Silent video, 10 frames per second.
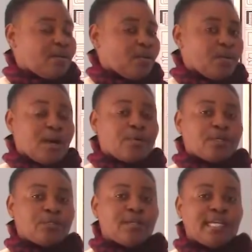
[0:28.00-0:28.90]
we are
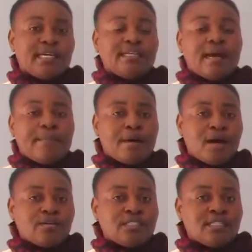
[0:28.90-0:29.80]
going to learn
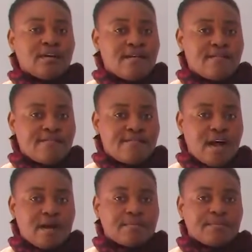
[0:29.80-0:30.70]
about
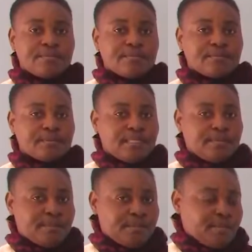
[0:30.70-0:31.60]
farm
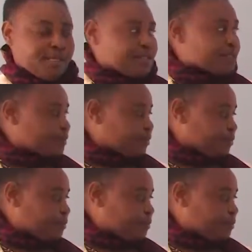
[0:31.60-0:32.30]
implements.